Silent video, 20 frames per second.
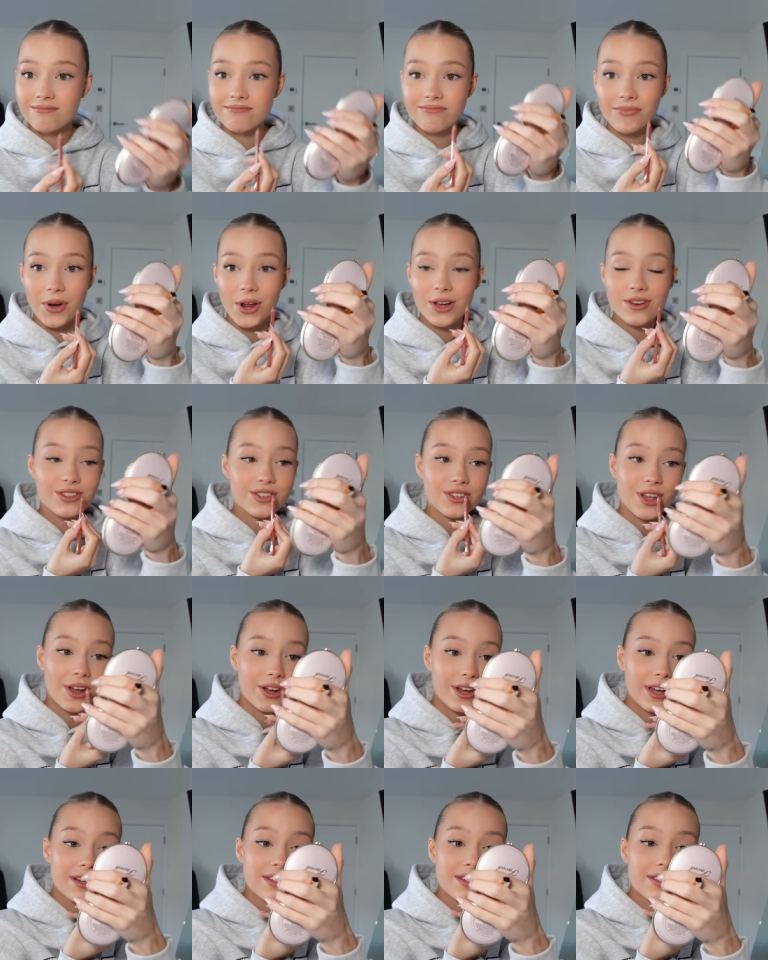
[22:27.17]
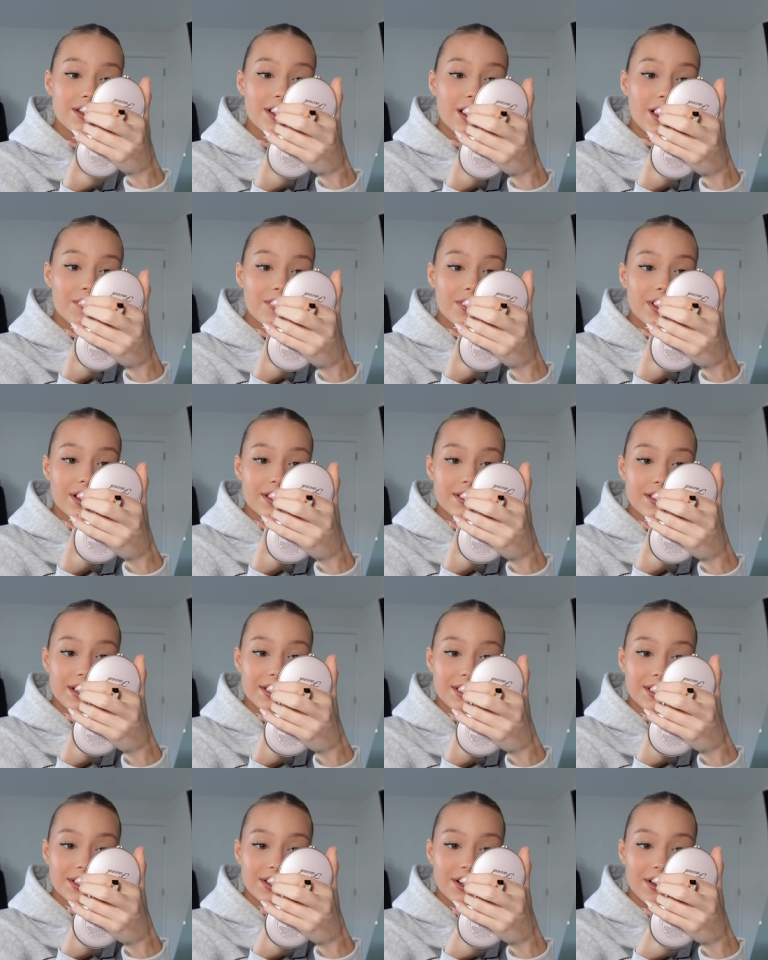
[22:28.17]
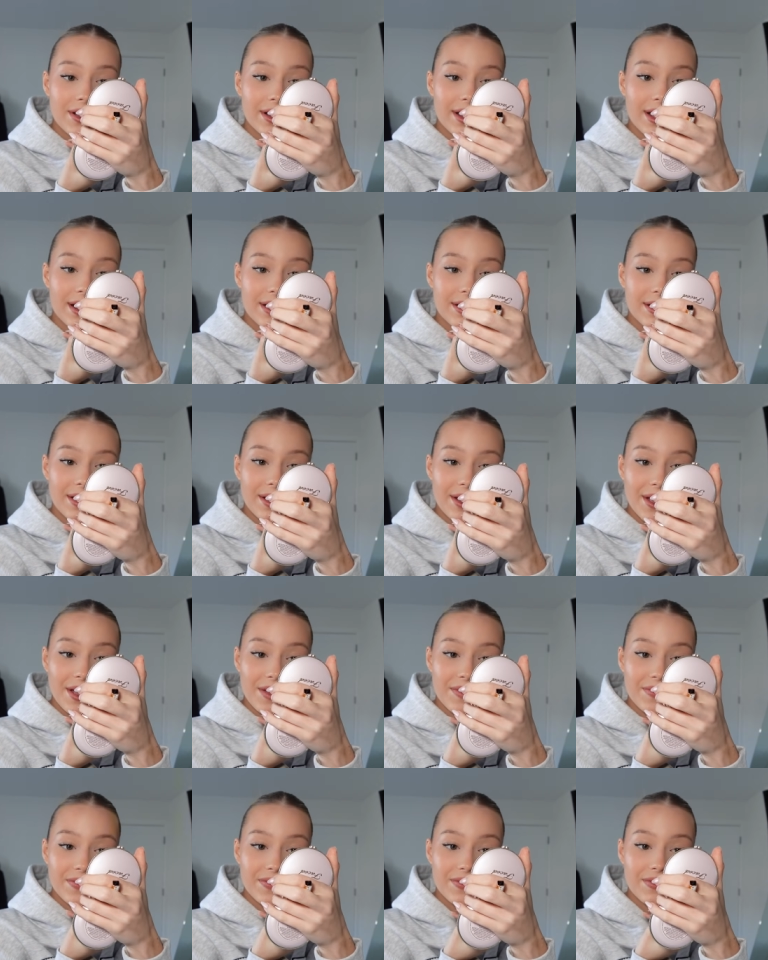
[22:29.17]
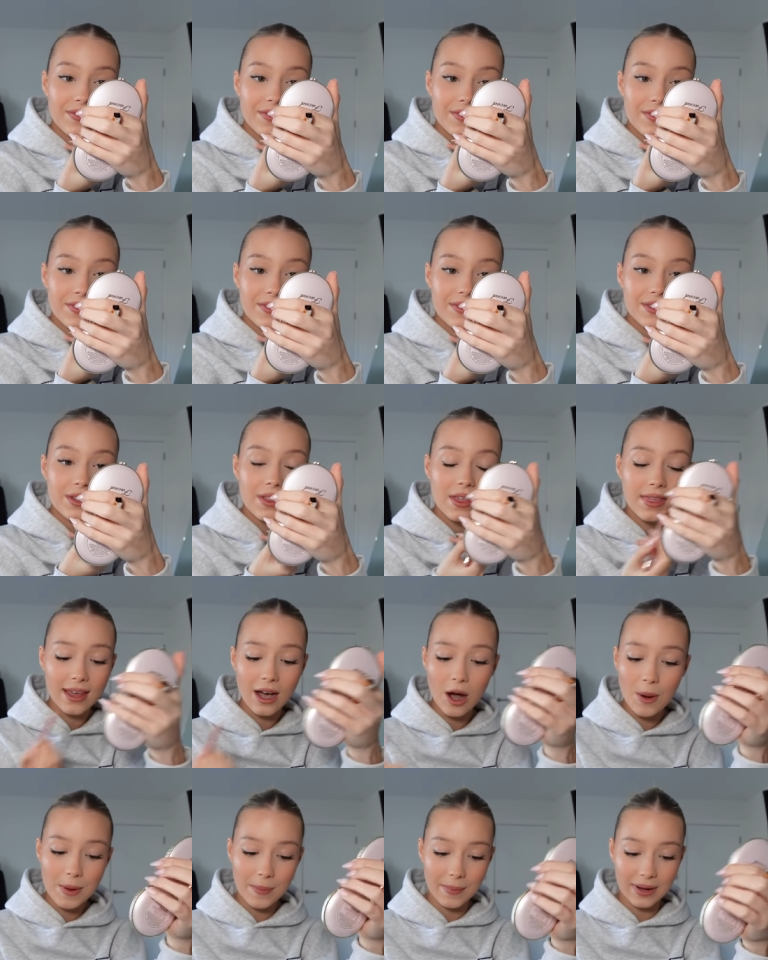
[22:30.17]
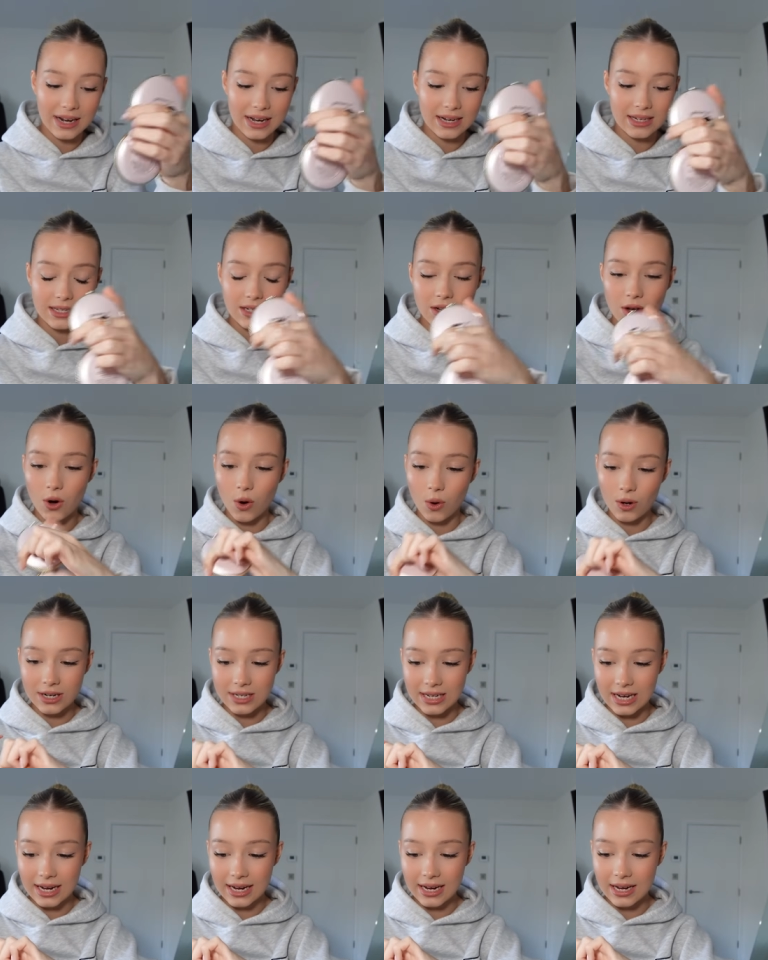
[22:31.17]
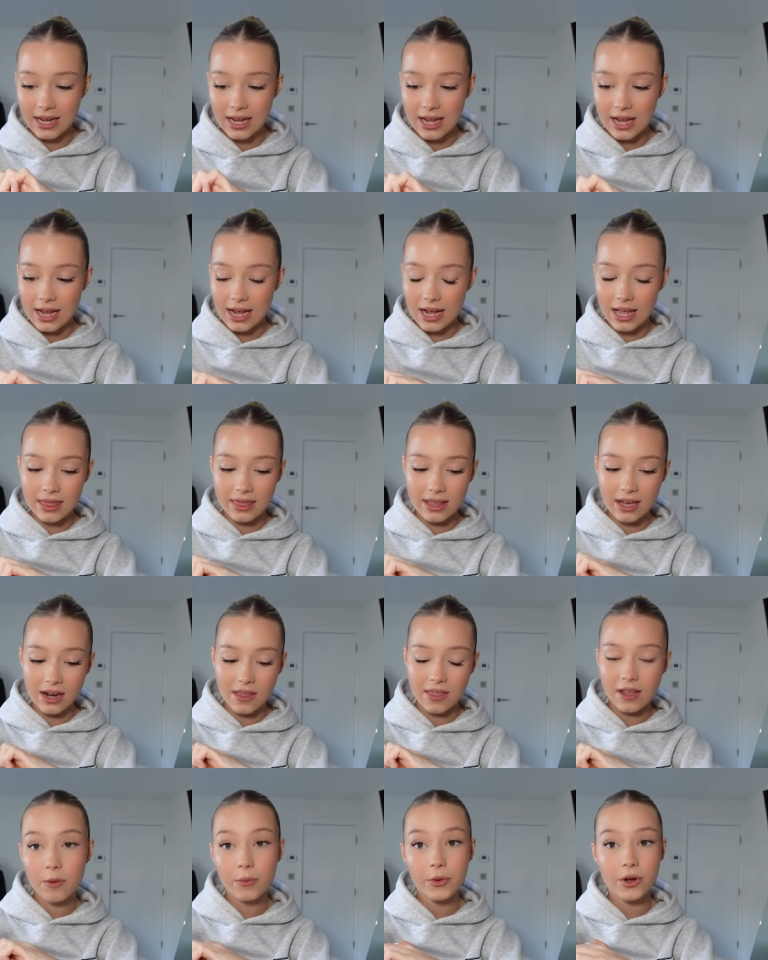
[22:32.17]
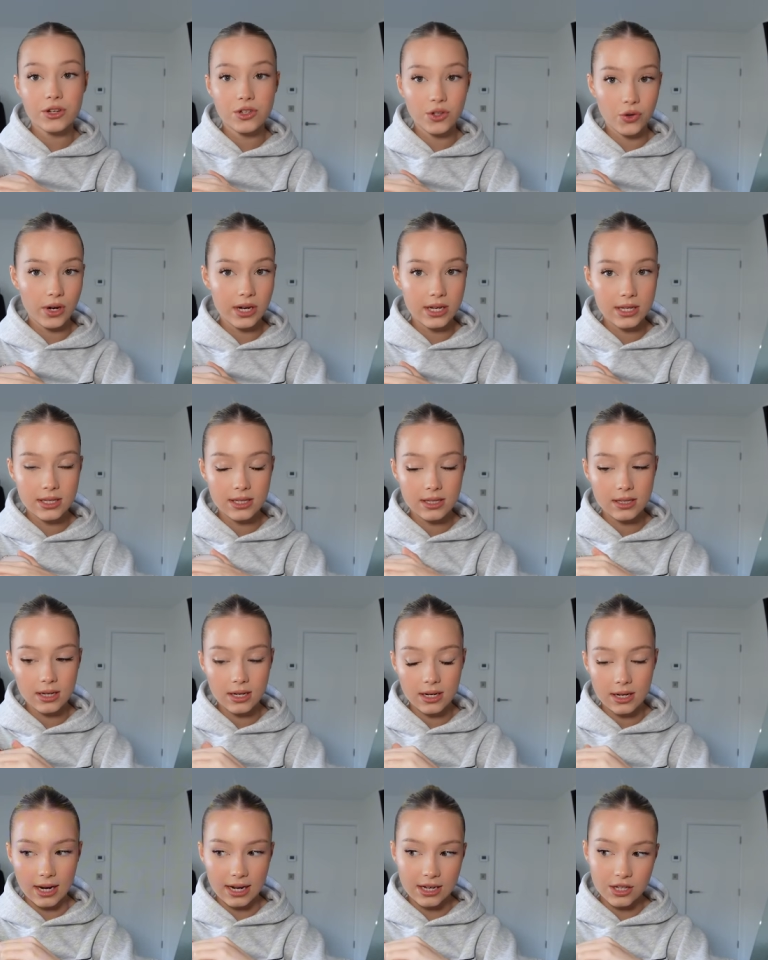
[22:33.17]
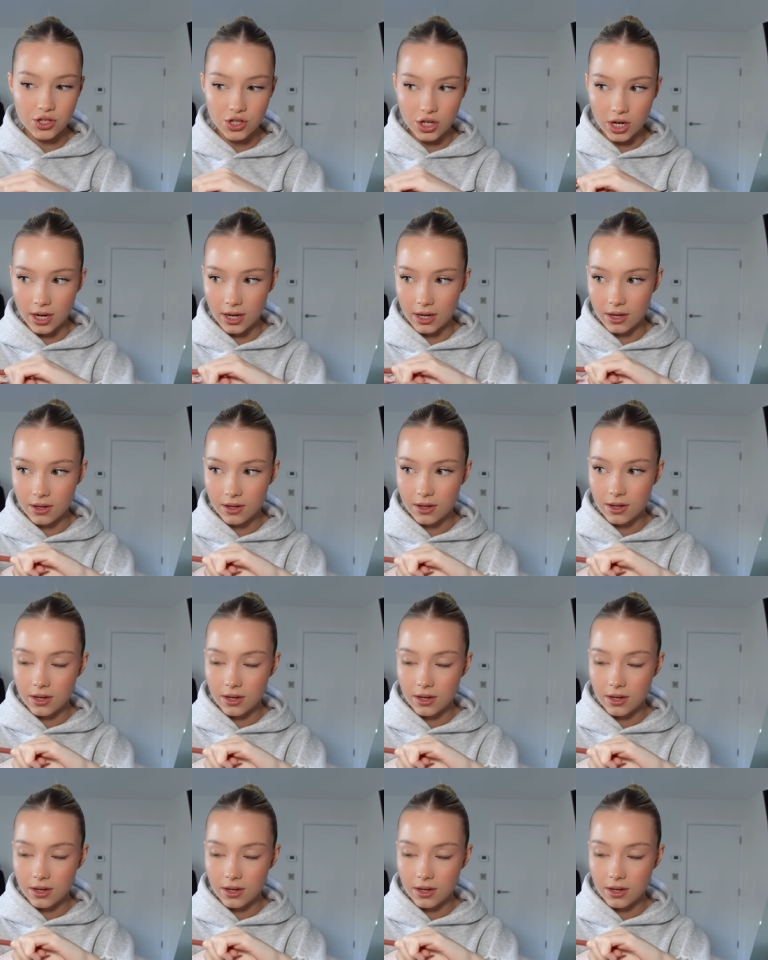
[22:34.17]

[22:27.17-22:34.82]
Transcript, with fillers: looked so good so now I'm really excited to go again um so I think that'll be my next holiday and then I think I'm going to Greece next year